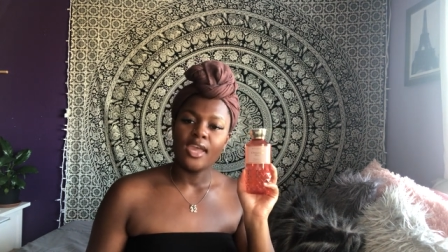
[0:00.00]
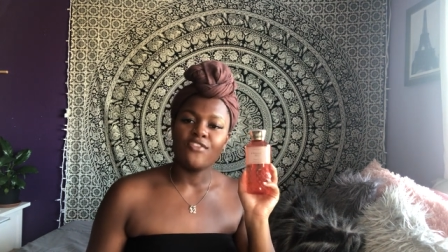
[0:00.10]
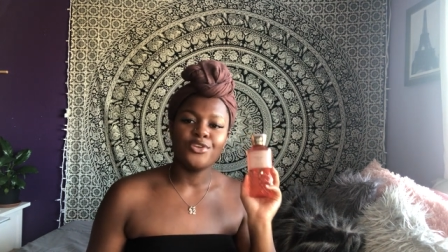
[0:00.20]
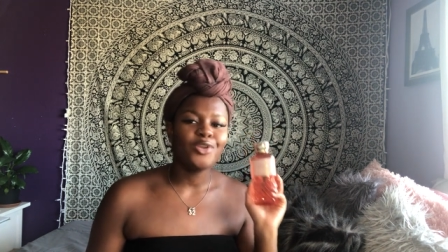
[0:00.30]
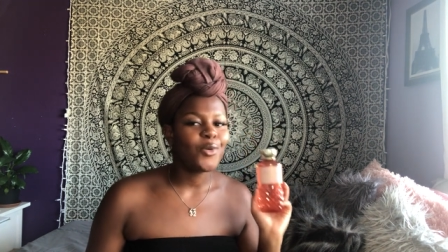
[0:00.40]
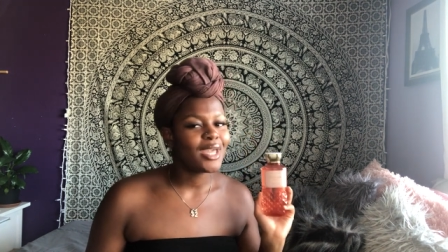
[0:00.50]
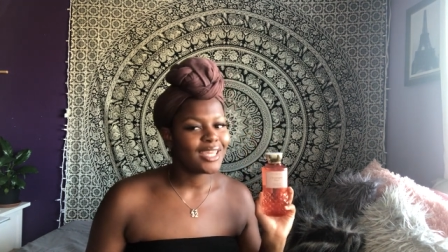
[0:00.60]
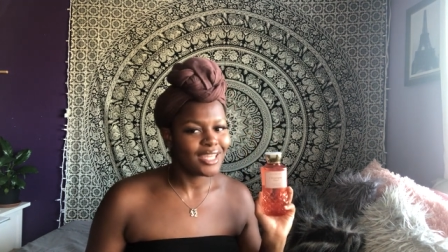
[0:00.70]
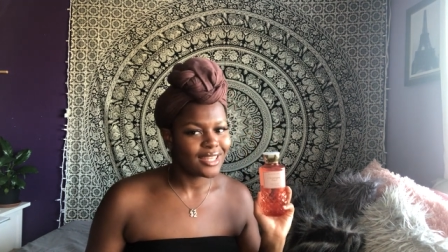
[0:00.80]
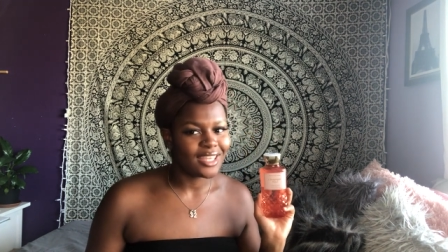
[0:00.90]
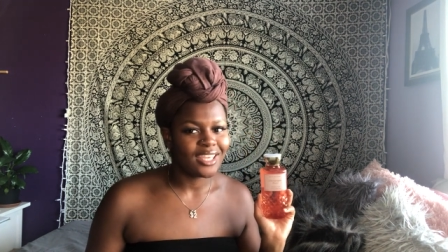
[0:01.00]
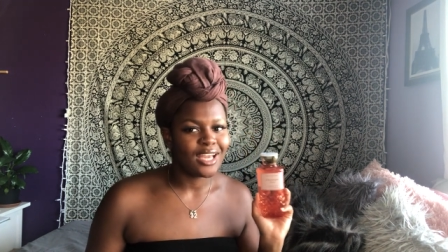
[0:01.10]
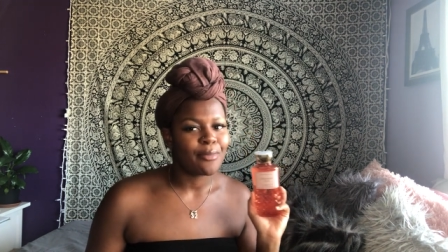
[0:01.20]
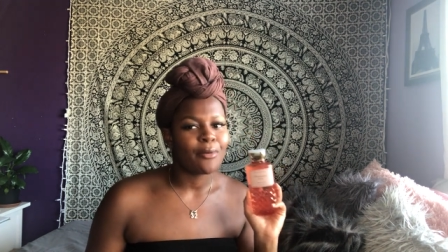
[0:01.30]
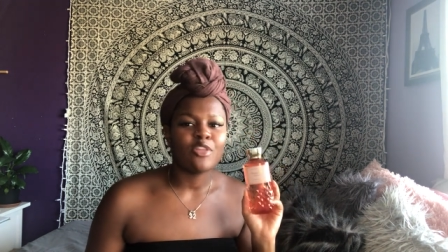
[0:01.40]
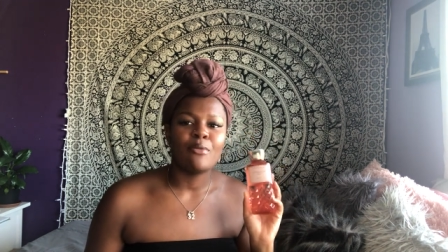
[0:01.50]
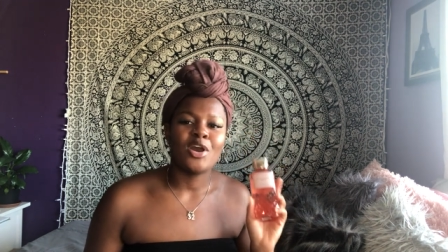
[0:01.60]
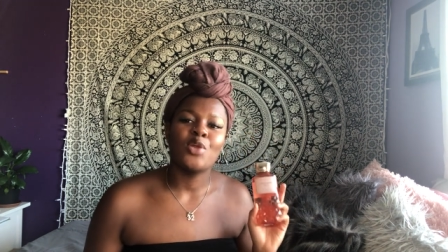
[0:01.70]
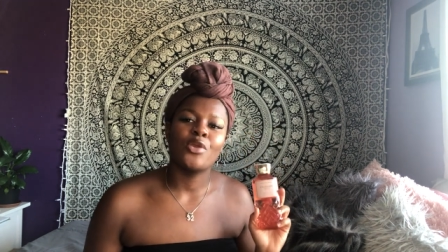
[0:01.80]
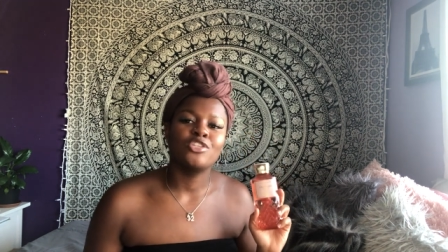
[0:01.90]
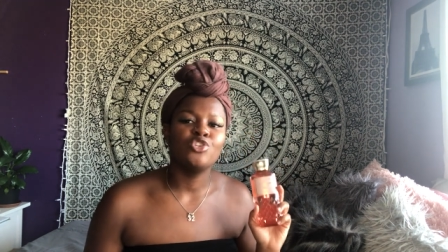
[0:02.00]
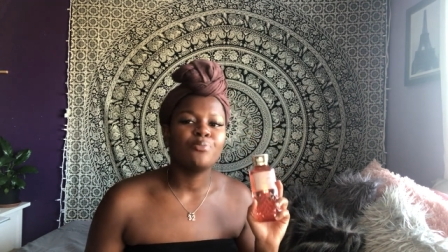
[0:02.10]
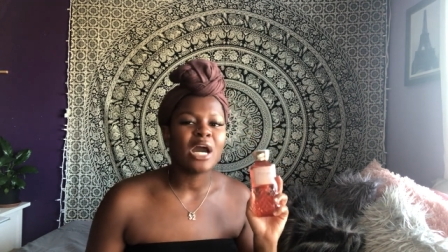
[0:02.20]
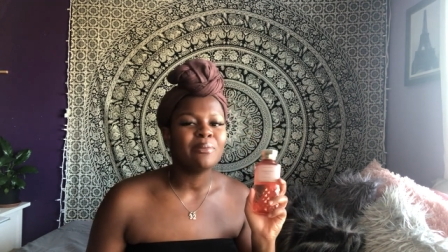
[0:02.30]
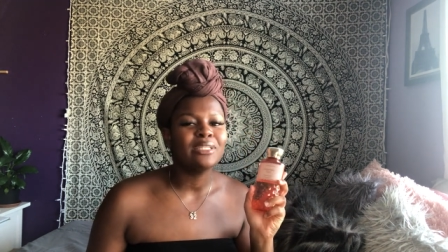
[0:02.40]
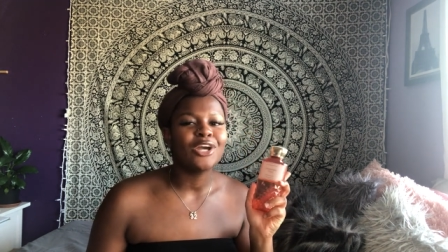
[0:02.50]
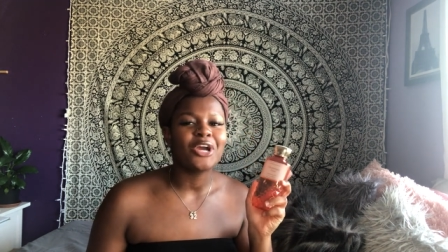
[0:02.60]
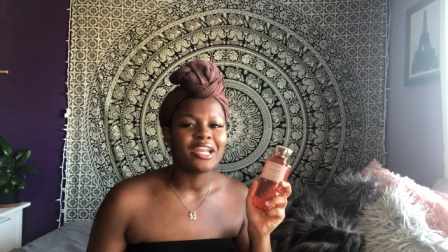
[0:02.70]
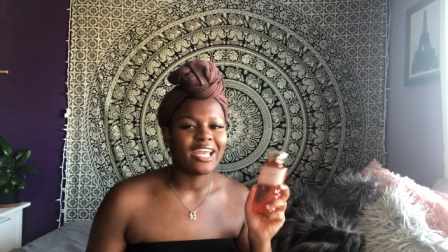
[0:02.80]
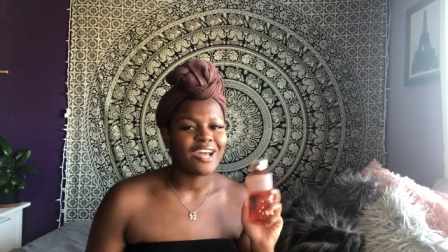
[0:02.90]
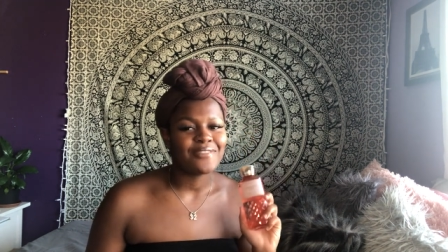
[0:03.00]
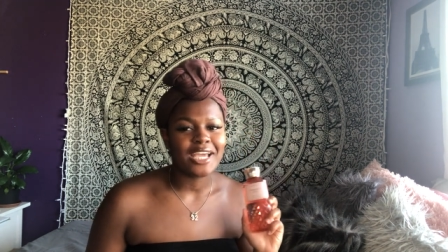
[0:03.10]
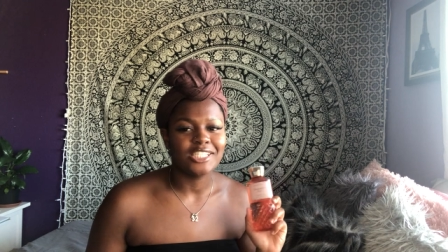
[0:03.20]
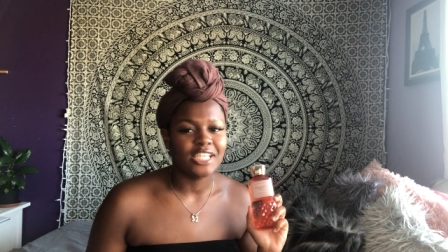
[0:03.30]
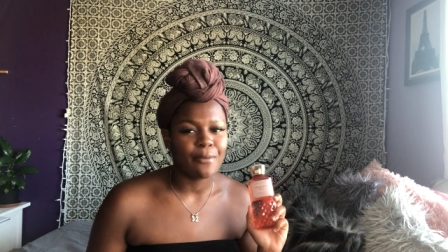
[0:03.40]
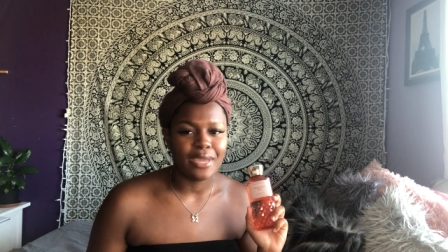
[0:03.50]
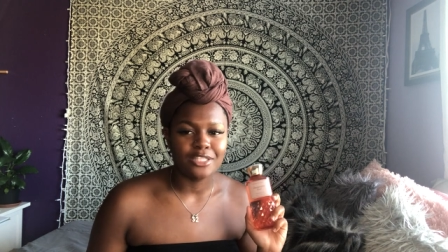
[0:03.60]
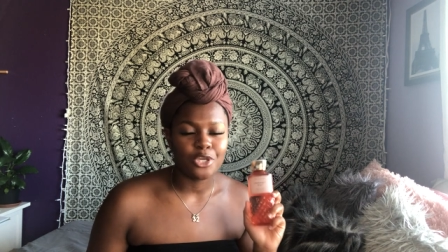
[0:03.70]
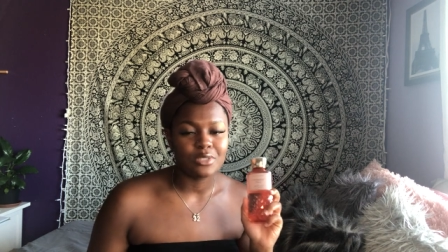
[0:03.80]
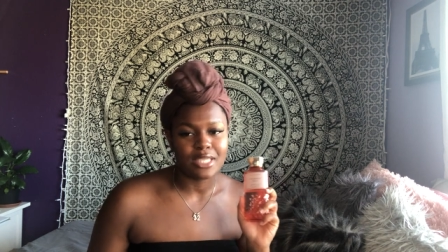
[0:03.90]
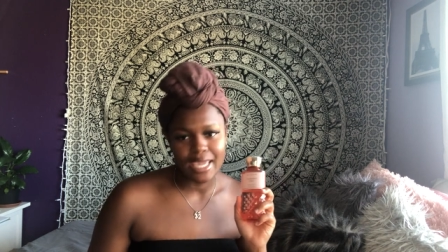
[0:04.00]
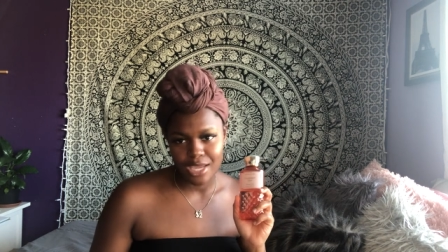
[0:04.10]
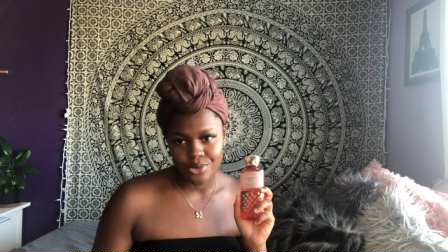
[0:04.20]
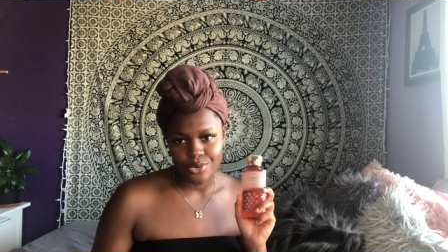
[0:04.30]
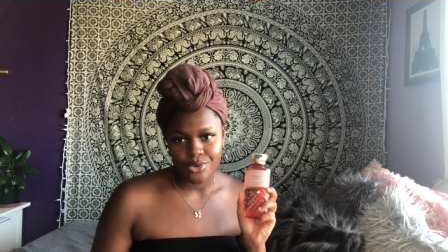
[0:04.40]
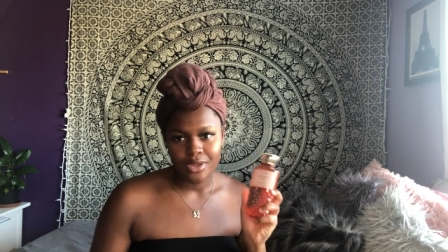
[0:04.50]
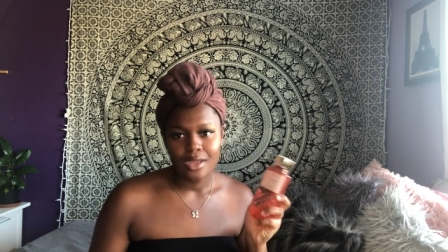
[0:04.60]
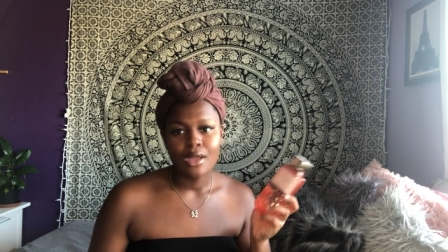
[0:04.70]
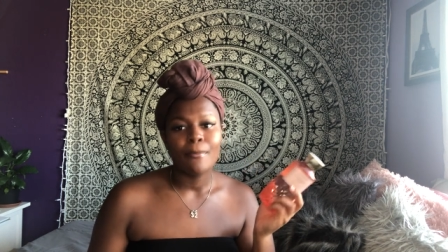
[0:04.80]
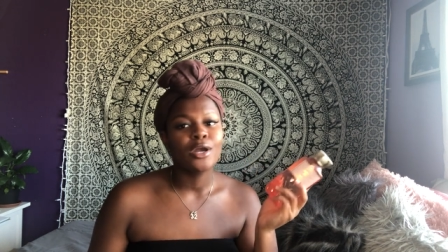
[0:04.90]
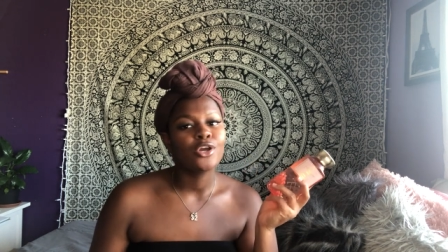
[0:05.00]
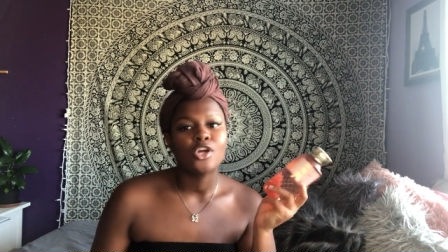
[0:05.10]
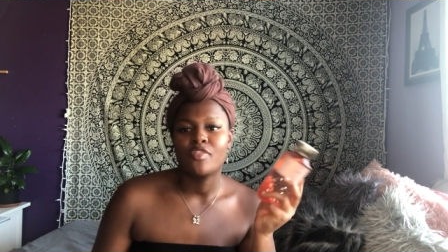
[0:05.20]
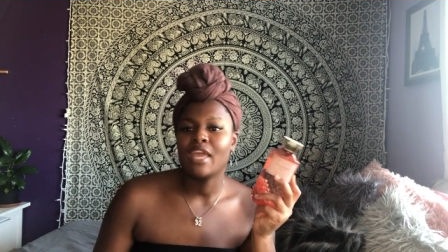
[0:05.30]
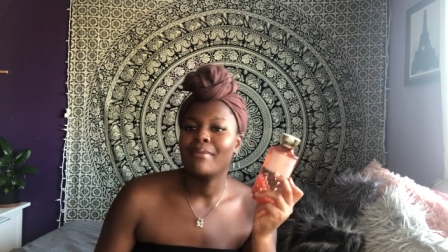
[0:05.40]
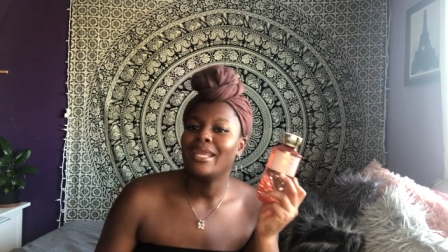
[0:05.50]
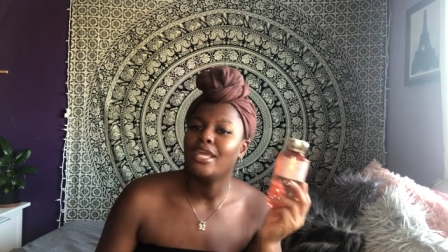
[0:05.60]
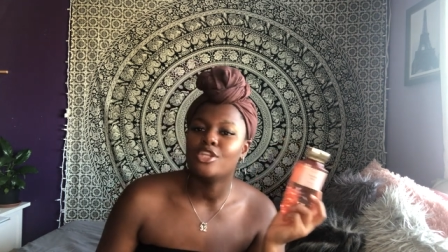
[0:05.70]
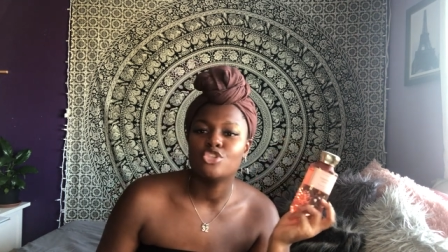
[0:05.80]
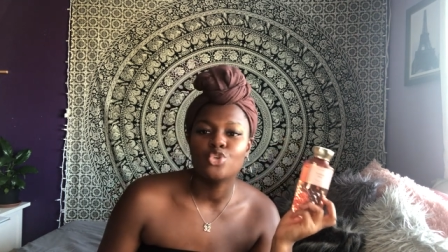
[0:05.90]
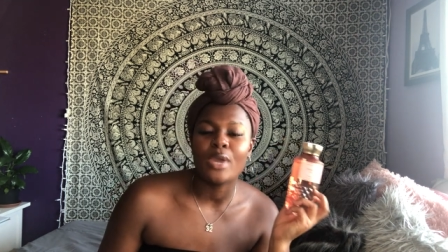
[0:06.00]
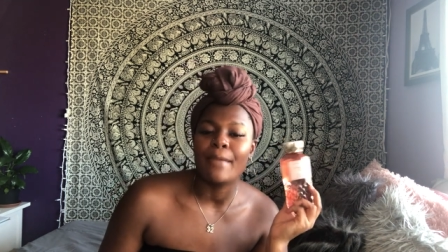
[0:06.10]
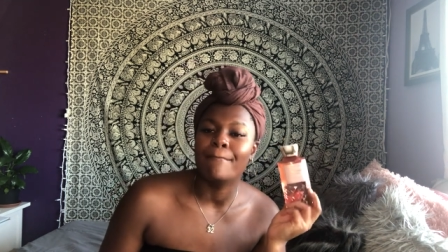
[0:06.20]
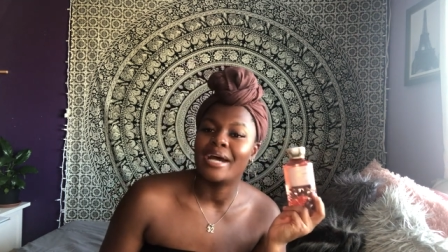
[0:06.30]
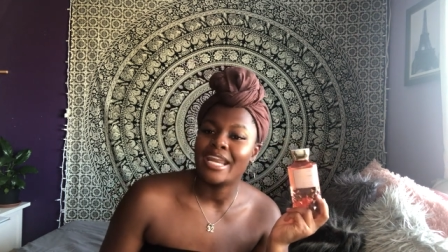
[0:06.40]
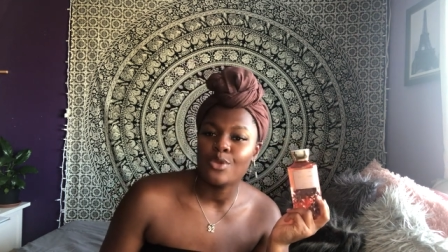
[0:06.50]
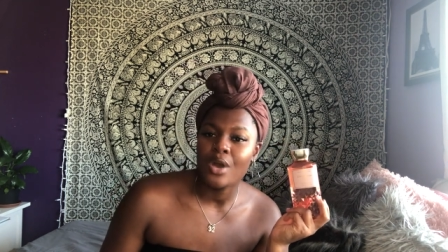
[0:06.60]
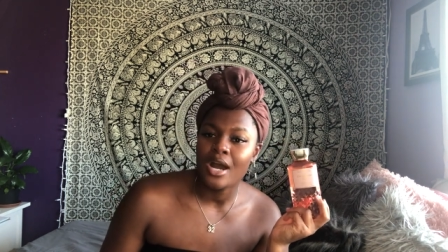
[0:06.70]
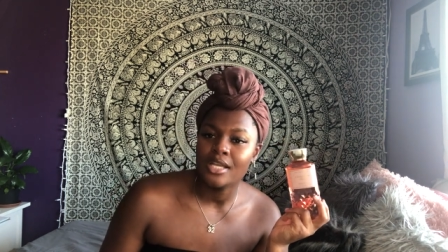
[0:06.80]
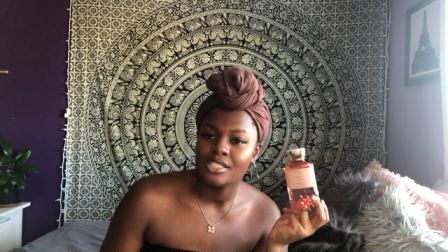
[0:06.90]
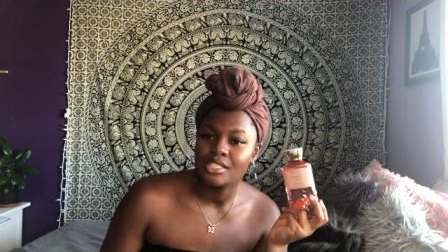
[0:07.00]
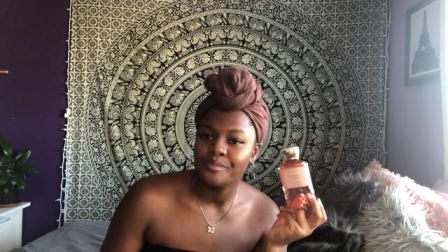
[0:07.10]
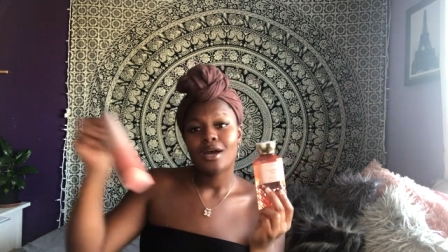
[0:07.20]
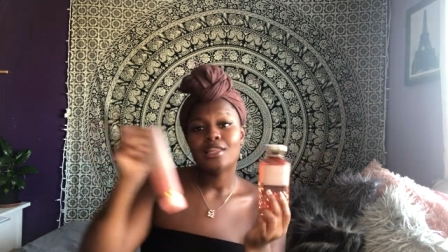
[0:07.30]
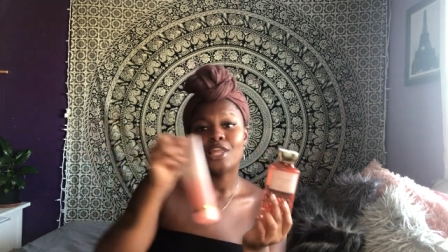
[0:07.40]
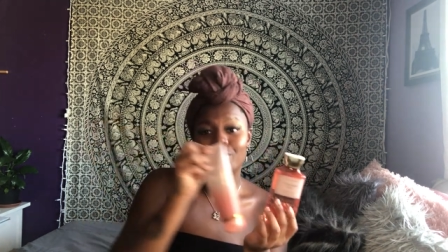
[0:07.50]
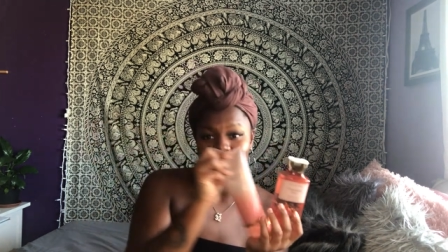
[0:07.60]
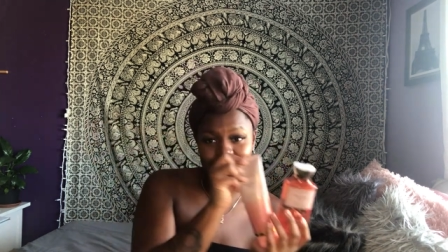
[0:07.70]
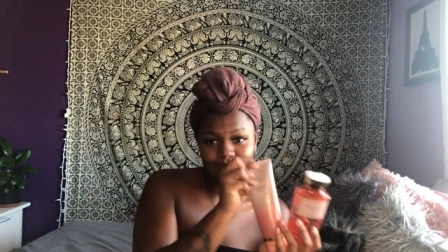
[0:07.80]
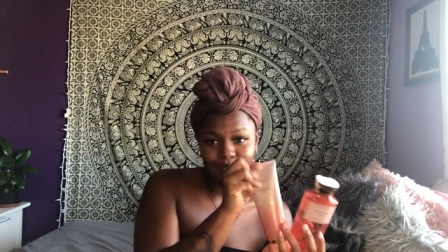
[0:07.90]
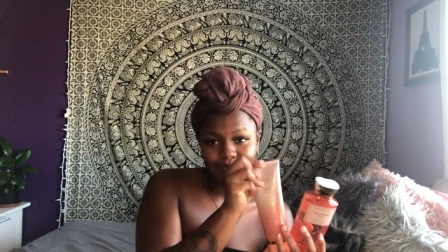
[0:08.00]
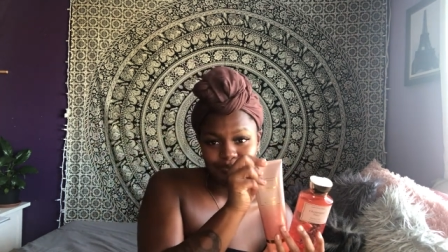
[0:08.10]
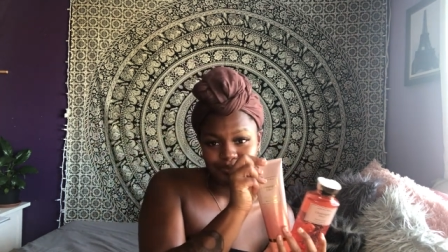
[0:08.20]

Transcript: If you know anything about Bath and Body Works, you probably already have that Champagne Toast candle. But girl, they made it into a body wash, a lotion,